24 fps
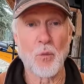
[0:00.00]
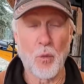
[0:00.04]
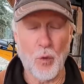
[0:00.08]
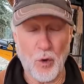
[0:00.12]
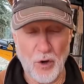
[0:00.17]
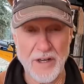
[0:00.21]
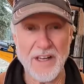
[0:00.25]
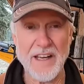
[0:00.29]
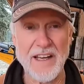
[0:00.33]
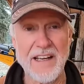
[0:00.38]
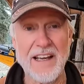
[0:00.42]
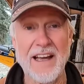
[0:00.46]

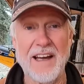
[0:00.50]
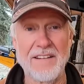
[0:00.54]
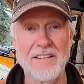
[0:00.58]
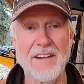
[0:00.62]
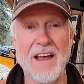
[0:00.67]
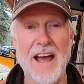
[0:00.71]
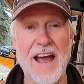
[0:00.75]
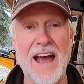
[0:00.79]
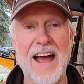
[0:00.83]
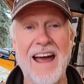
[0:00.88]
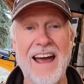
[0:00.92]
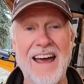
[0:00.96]
working
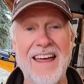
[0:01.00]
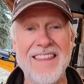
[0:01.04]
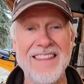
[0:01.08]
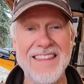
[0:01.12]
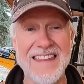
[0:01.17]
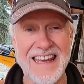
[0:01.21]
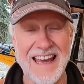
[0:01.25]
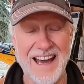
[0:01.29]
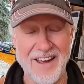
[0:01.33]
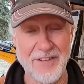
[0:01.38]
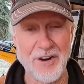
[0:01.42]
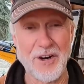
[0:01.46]
at
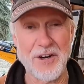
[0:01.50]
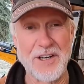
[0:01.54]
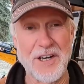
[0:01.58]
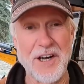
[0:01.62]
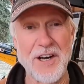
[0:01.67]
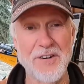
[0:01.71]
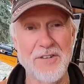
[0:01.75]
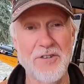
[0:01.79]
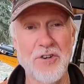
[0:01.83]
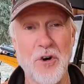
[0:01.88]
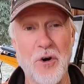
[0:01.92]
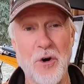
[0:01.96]
the other
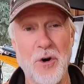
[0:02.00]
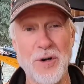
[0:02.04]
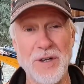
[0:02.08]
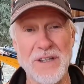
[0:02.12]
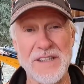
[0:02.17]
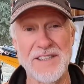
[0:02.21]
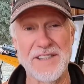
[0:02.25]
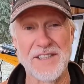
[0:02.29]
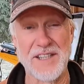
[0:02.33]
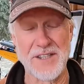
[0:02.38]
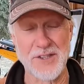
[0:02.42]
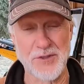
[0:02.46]

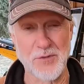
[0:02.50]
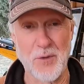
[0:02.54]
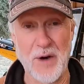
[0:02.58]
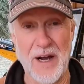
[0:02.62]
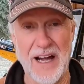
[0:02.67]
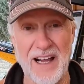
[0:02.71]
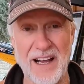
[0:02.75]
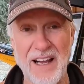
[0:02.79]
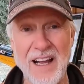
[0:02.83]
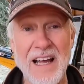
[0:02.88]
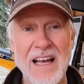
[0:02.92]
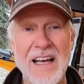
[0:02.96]
controls as
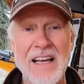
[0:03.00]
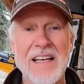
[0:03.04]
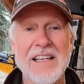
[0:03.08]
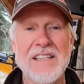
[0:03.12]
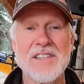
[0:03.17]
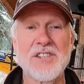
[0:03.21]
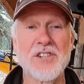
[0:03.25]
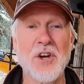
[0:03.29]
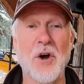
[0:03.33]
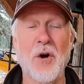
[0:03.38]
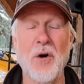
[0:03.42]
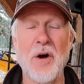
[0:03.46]
well.
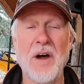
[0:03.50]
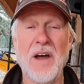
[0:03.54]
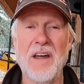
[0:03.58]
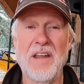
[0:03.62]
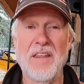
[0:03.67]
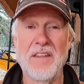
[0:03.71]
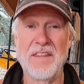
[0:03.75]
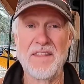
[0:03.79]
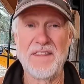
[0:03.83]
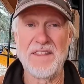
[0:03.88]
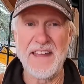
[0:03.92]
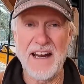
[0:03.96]
So
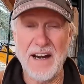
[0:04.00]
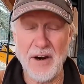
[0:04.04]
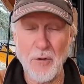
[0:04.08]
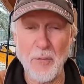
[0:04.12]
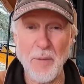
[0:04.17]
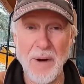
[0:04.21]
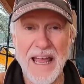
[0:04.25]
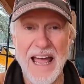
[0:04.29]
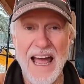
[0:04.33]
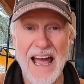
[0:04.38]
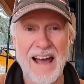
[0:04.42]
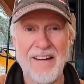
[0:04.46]
there
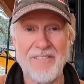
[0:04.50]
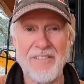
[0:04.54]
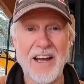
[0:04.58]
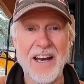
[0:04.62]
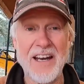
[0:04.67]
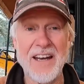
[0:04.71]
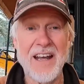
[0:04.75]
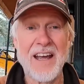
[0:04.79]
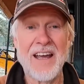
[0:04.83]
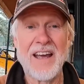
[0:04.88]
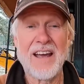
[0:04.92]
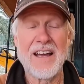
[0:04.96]
we have
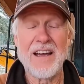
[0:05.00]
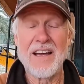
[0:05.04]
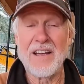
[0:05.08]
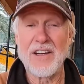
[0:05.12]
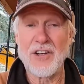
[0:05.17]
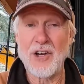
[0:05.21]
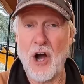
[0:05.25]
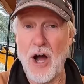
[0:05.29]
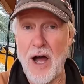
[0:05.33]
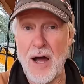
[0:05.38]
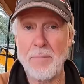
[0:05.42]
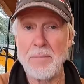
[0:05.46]
it,
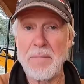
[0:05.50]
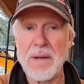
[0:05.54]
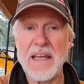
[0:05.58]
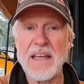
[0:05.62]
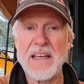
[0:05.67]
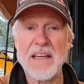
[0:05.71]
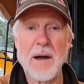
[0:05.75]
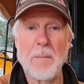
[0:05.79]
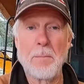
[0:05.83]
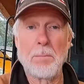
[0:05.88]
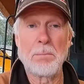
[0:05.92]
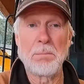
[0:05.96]
caught me
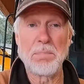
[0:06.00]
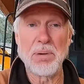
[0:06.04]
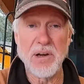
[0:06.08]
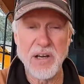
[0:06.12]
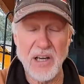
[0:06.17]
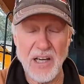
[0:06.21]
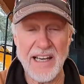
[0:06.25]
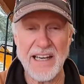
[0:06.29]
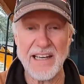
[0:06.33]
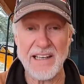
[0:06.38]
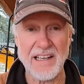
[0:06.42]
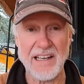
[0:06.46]

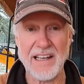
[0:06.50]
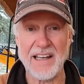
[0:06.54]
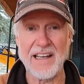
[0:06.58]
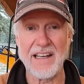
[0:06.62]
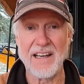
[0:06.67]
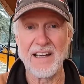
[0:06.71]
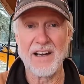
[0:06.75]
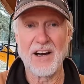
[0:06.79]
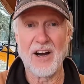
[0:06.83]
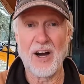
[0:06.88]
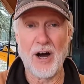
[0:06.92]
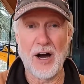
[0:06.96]
completely
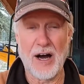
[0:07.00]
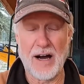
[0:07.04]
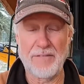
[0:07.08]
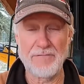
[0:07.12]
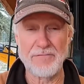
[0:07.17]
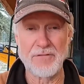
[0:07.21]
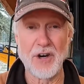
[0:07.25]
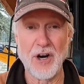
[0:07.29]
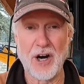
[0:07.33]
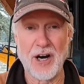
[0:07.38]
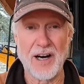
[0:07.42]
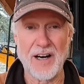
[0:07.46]

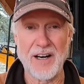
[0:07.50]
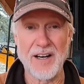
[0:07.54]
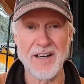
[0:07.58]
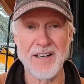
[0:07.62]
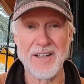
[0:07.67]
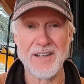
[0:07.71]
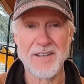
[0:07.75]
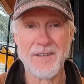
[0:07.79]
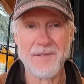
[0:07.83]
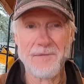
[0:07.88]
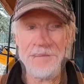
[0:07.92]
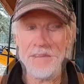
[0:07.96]
off guard.
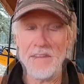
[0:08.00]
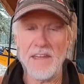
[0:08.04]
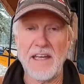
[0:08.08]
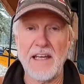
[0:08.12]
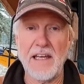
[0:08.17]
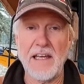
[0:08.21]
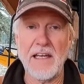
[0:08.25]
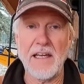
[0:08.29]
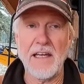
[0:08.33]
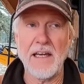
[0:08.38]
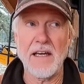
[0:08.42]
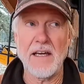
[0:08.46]

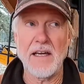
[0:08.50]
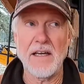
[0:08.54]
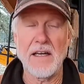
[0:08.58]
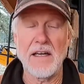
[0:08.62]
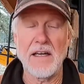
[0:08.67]
The